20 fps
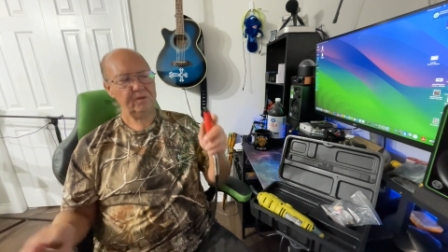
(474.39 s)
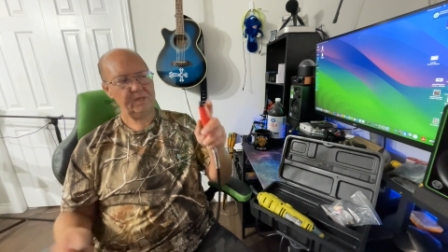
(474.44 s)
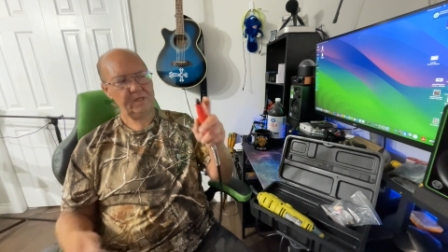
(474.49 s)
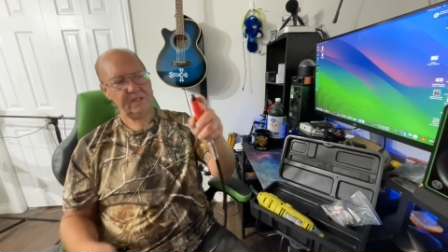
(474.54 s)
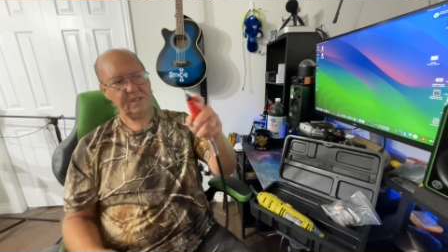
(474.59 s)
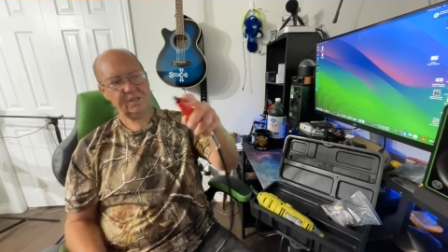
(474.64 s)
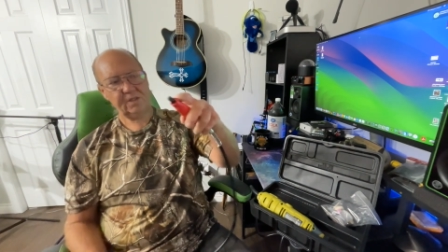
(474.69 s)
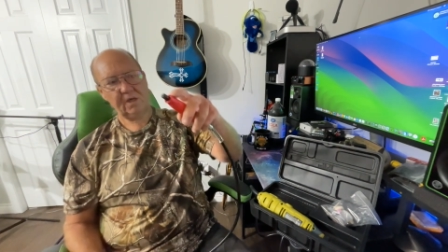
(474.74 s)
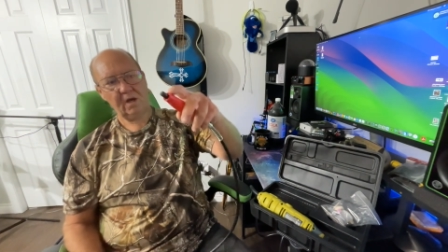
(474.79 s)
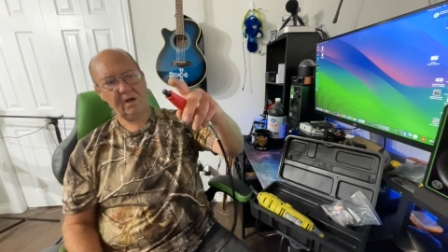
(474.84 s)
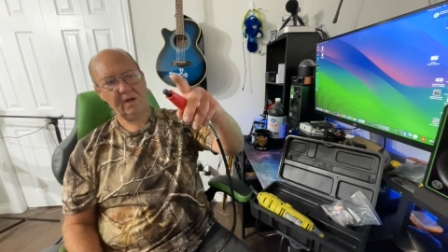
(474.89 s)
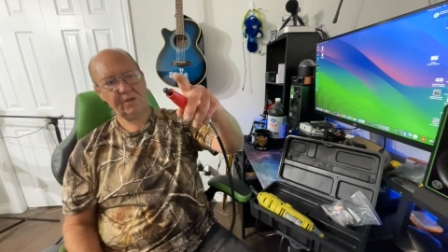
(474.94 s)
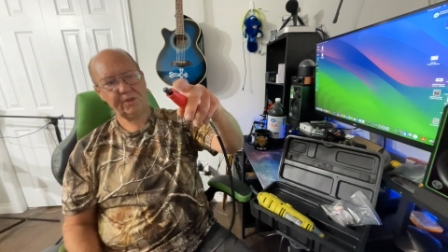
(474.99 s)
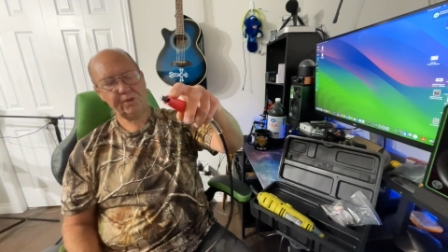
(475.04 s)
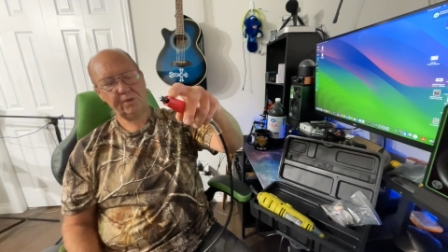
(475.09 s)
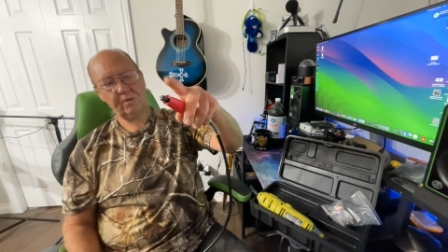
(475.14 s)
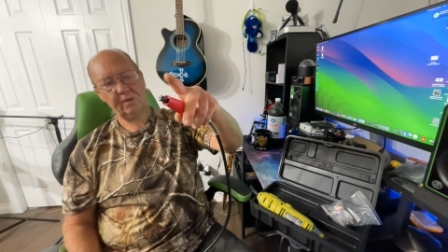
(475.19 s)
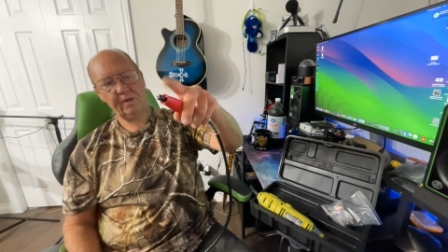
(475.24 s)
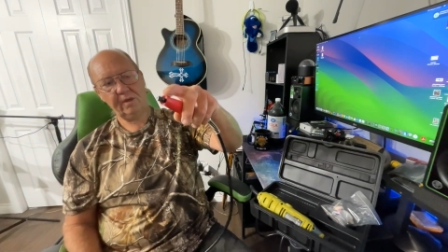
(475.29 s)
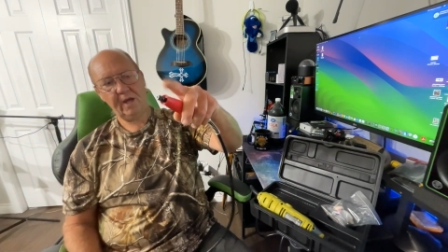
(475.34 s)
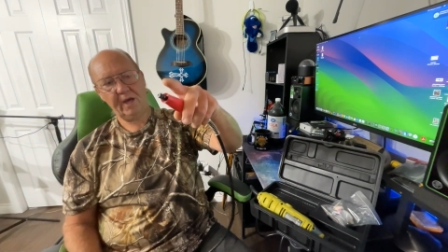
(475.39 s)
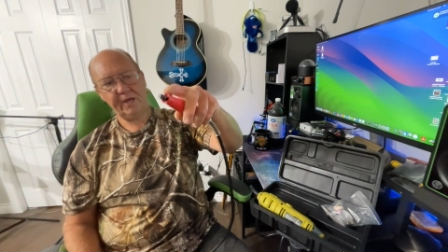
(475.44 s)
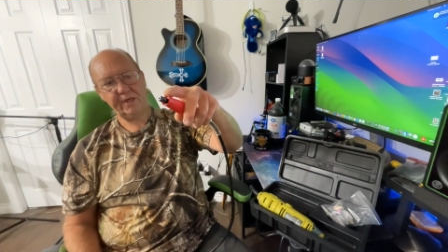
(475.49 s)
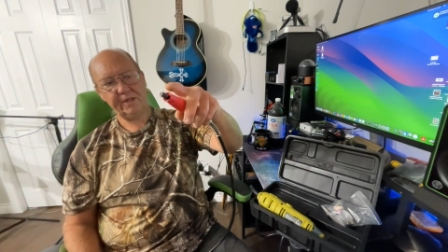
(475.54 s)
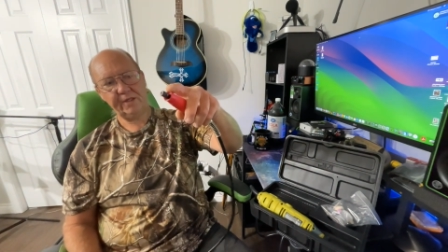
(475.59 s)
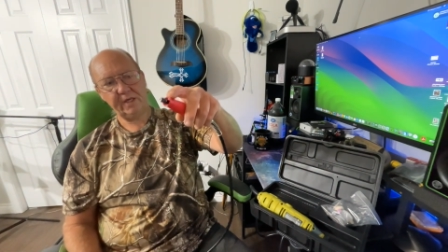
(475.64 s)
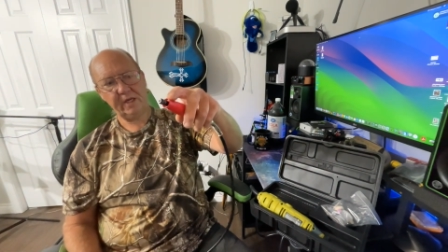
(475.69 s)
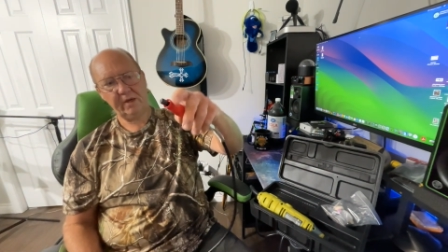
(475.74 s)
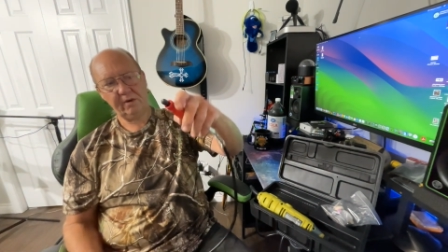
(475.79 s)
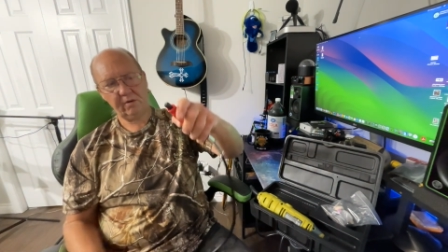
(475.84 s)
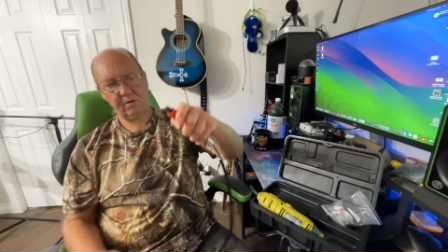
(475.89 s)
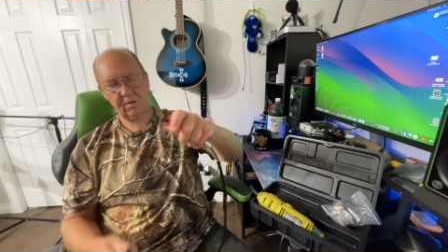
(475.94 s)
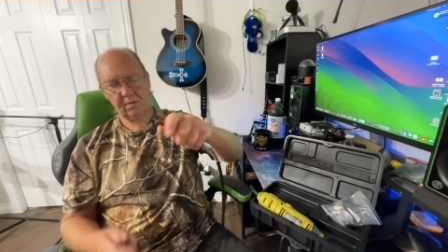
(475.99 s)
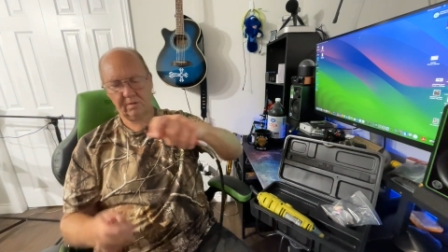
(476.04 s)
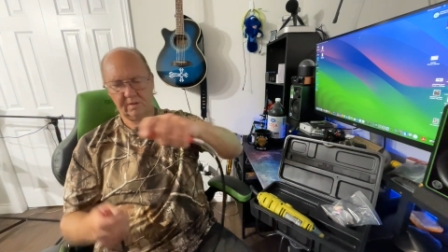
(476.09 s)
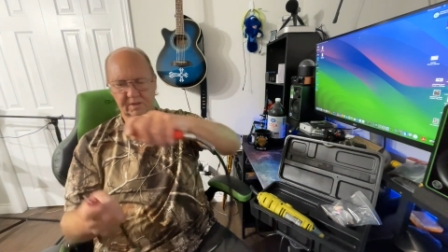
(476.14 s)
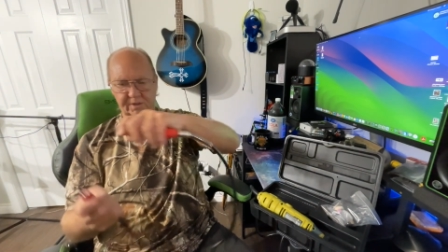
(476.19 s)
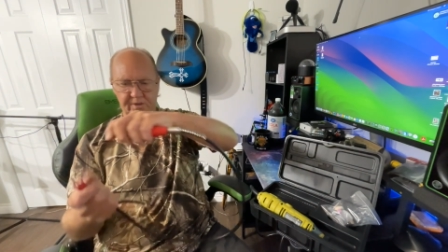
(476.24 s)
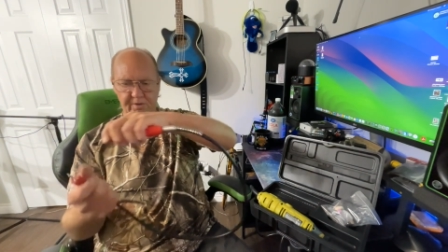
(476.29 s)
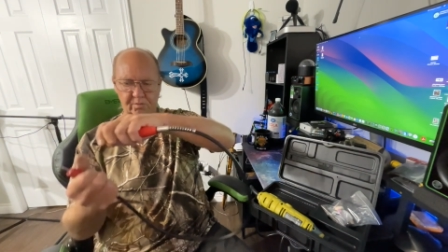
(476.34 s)
is also a lot
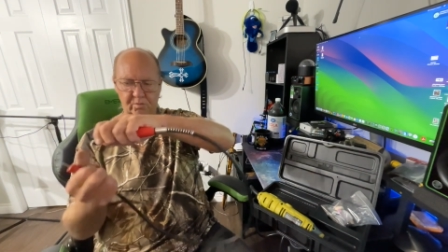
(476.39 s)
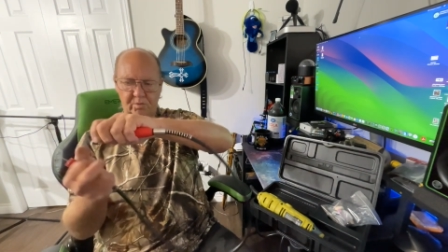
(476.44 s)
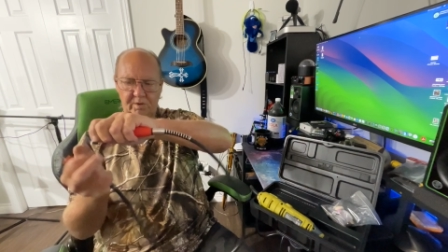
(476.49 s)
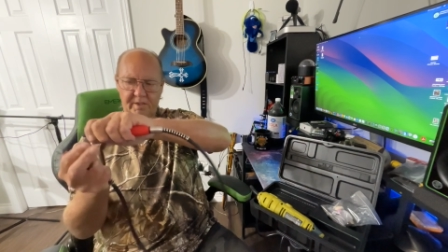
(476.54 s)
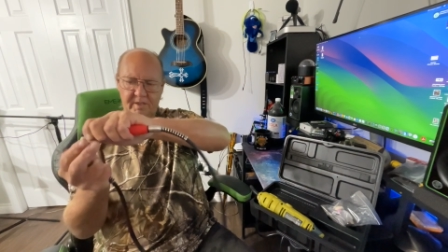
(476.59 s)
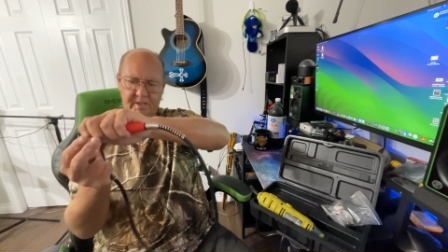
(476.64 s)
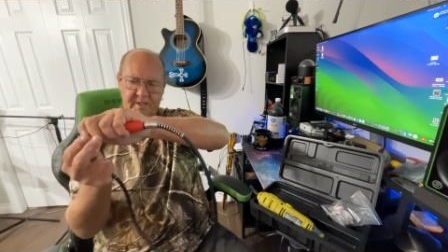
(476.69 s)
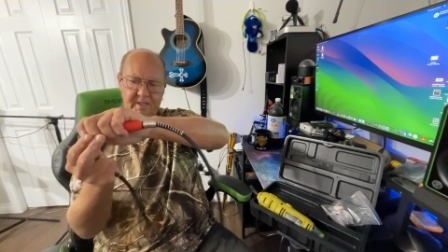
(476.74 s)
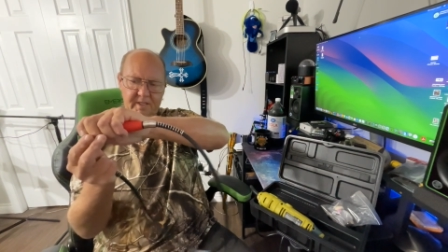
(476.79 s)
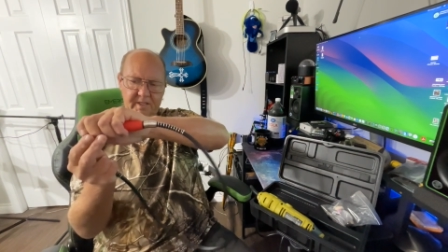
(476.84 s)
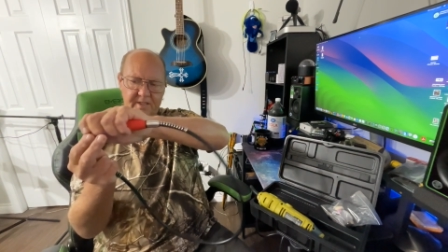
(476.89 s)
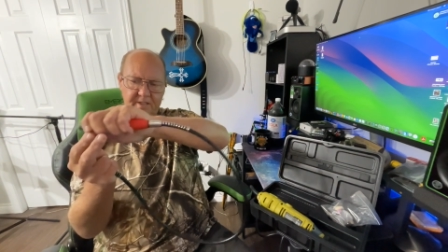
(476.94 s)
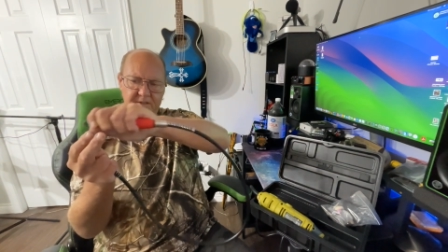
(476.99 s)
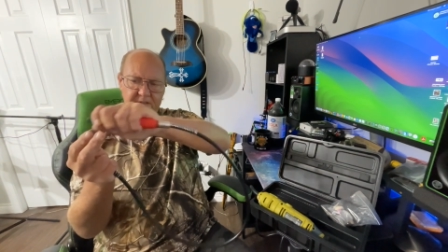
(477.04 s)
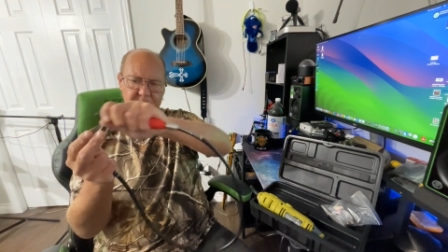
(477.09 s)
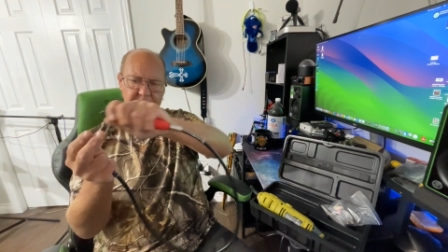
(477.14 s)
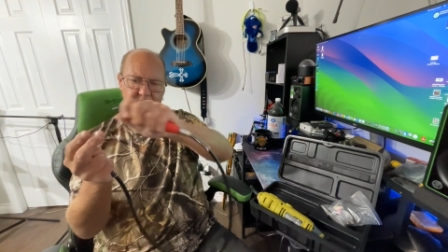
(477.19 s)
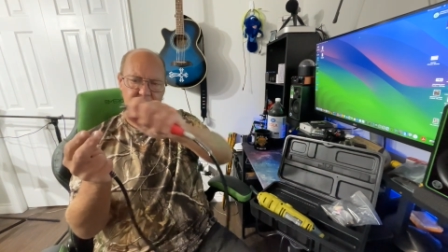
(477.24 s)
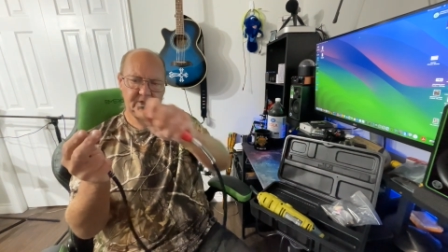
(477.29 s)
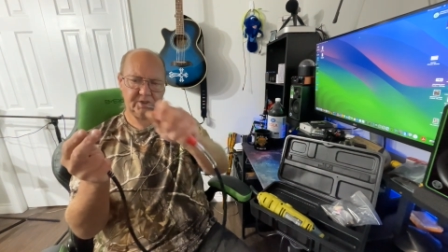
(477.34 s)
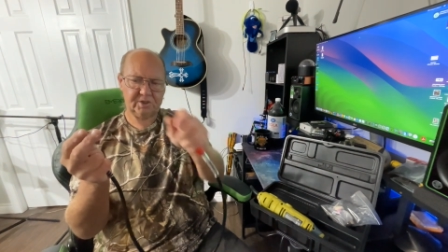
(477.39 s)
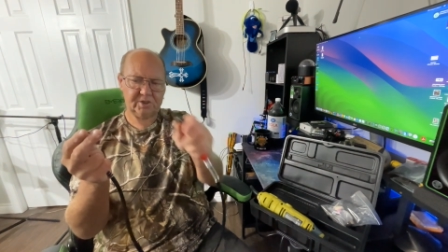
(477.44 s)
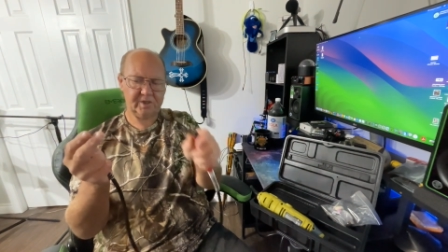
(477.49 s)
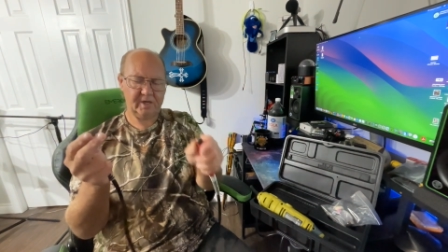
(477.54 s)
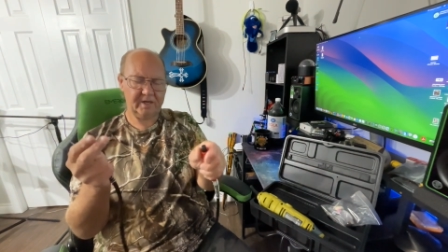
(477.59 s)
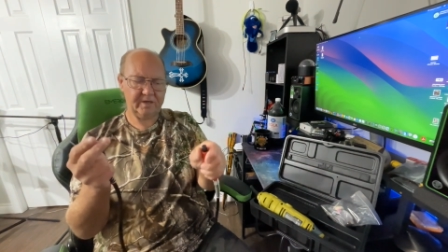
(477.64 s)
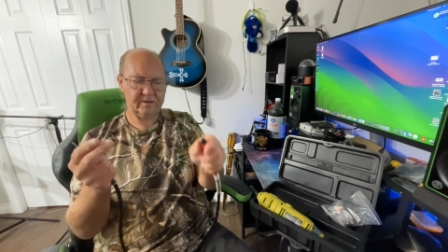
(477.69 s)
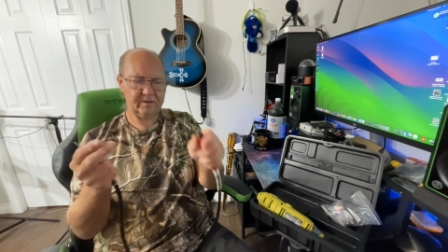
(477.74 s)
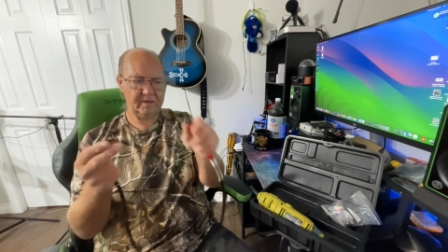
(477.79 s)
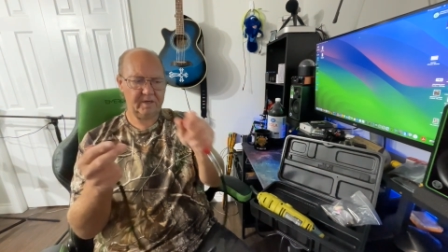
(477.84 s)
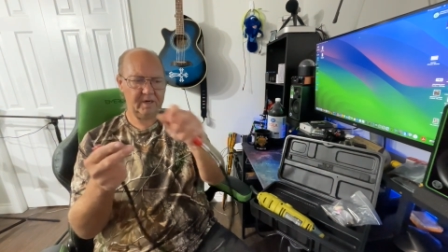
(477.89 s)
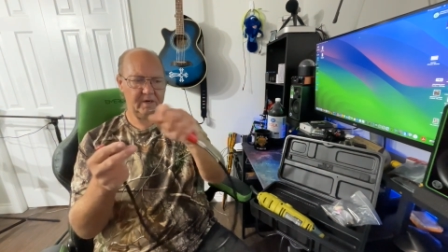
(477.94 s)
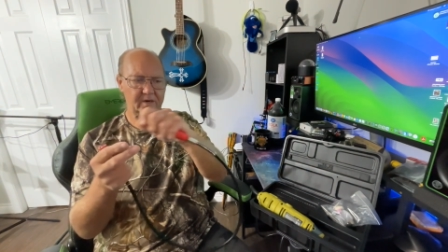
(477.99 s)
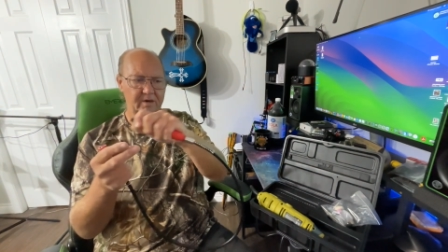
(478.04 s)
narrower, so we could get into much tighter